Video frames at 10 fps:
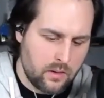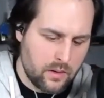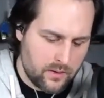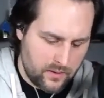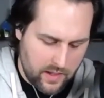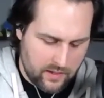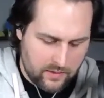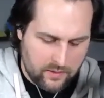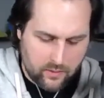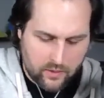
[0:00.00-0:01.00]
It's
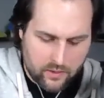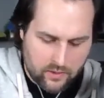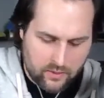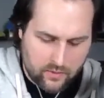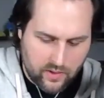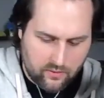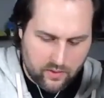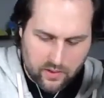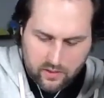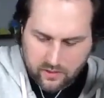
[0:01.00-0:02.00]
that sort of
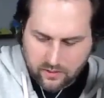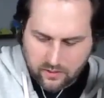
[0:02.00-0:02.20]
270.